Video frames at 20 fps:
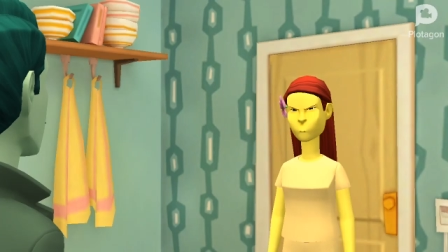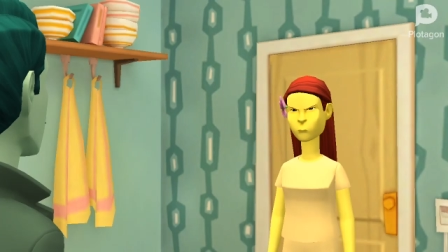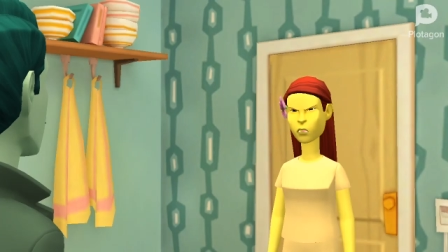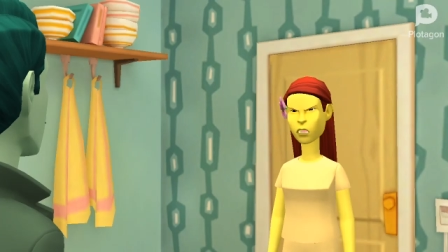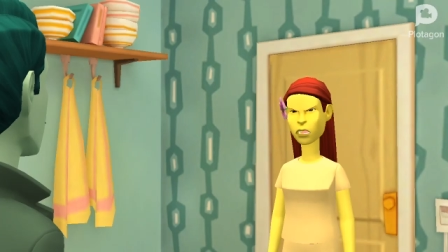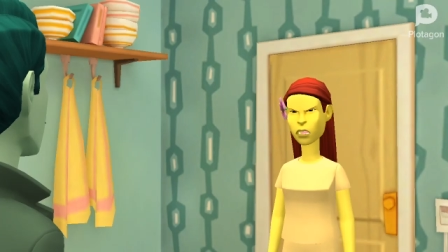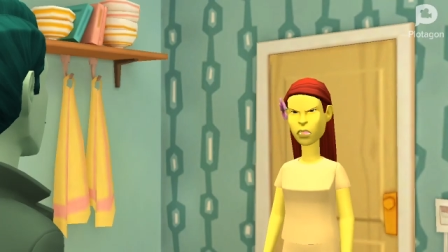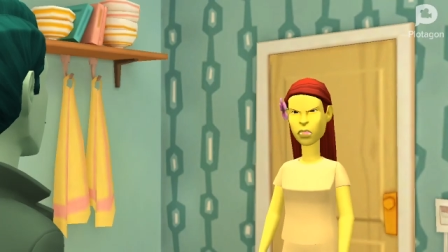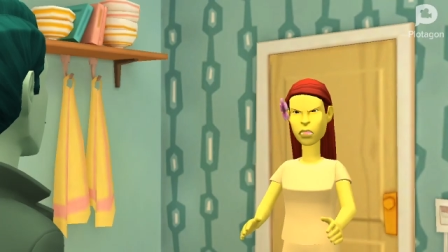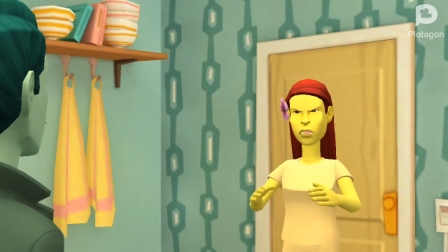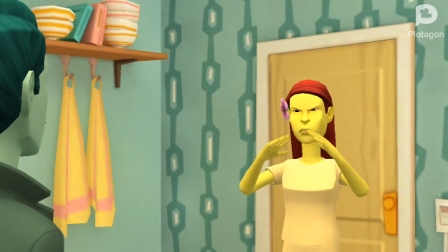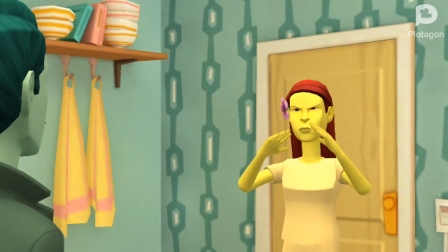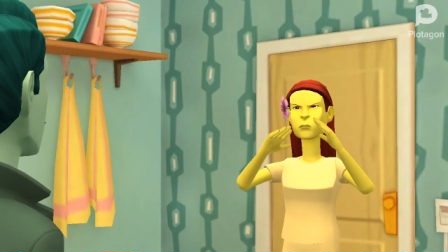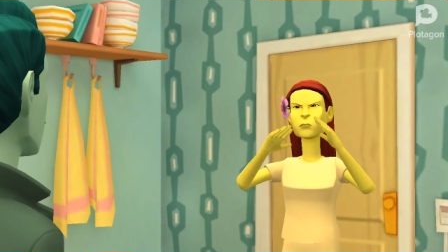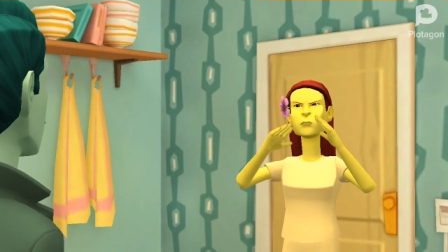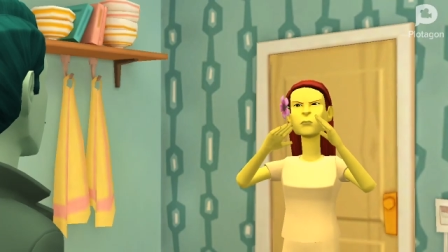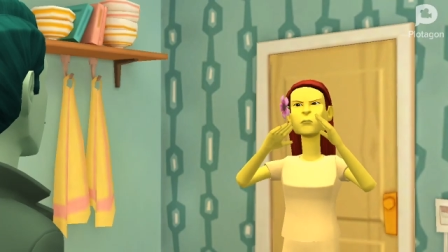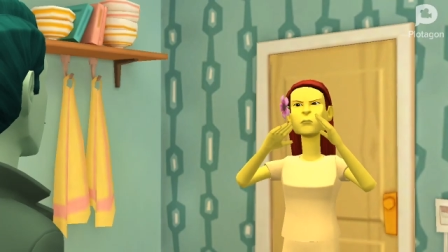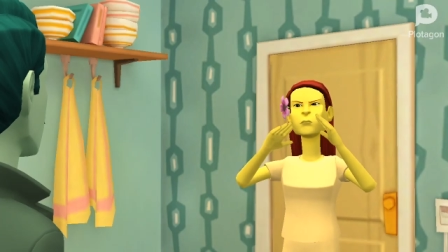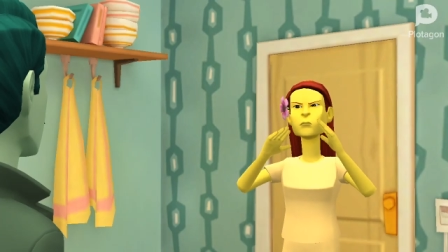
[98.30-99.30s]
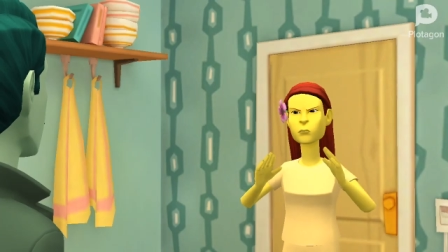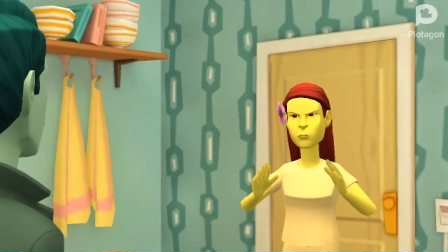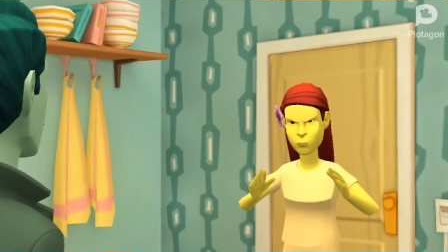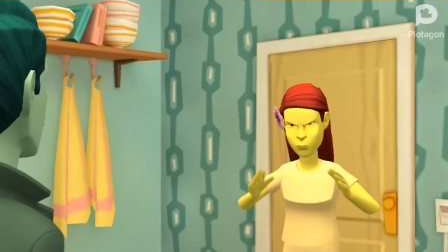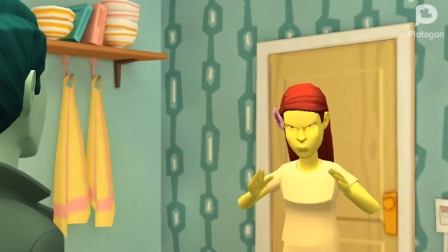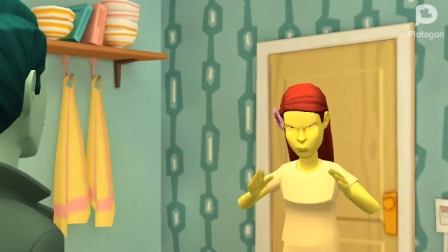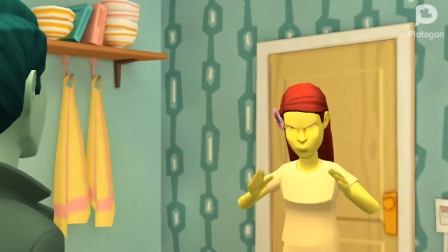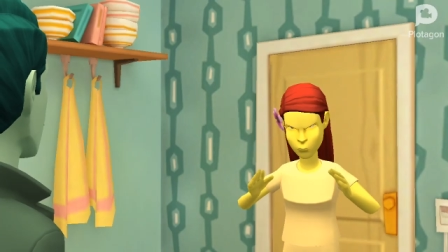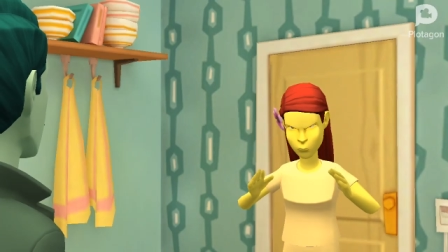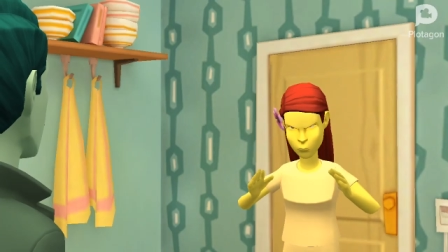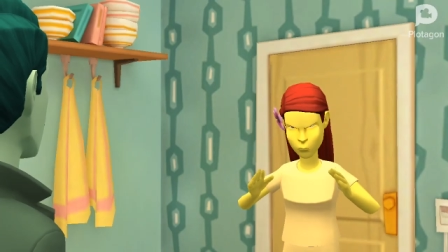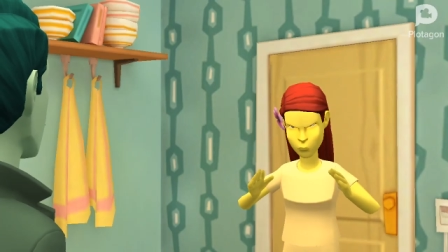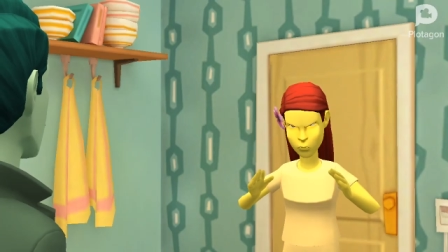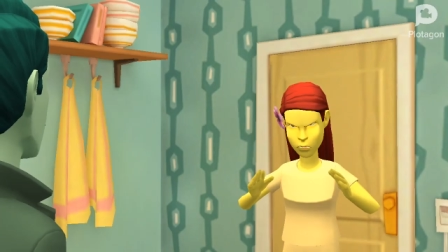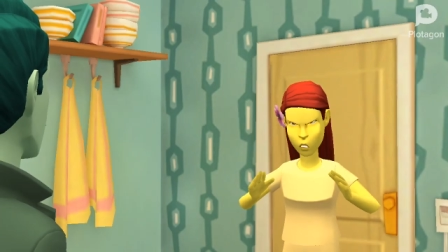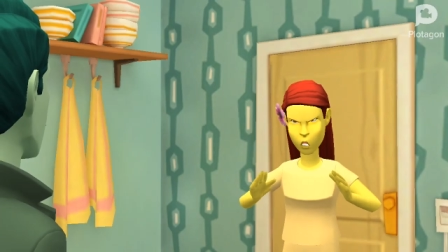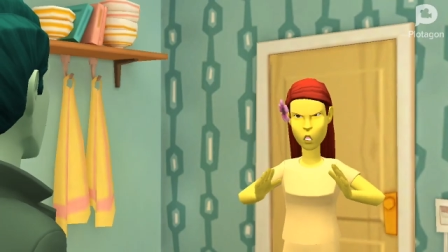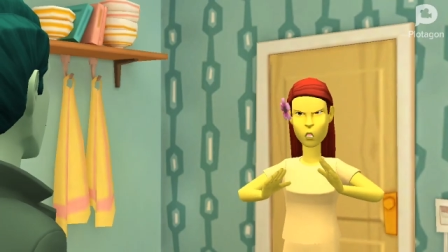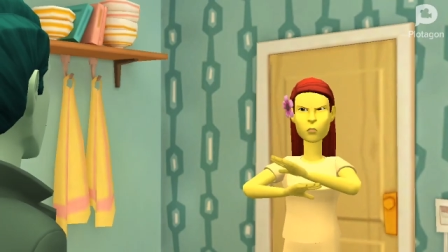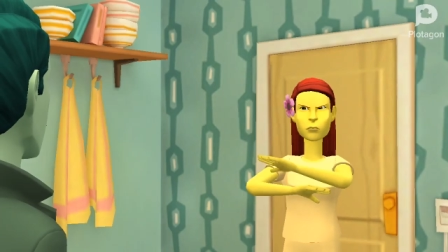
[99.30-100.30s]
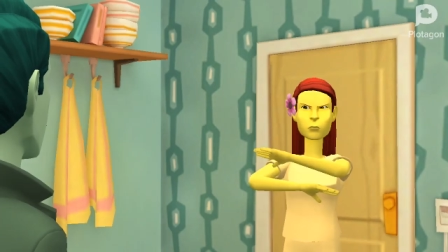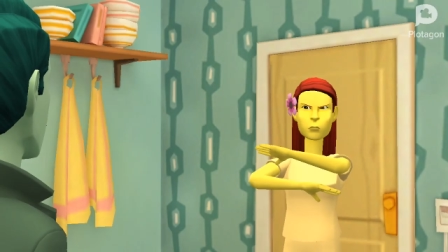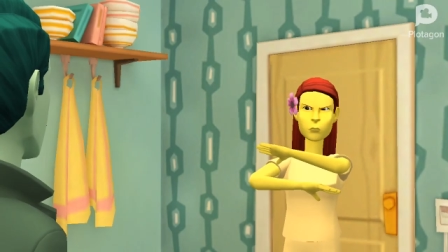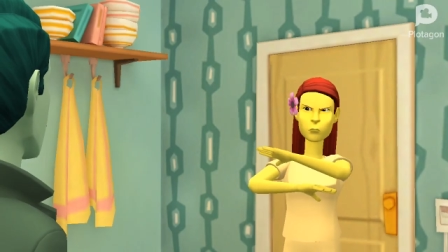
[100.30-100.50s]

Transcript: Wait. Stop.